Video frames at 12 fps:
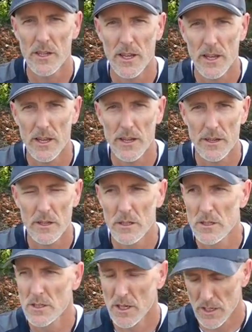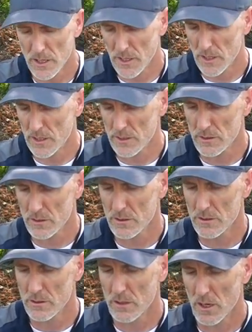can
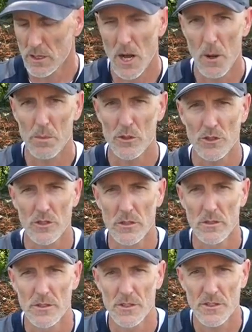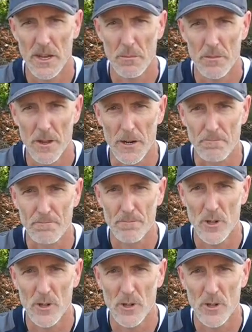accomplish the same thing.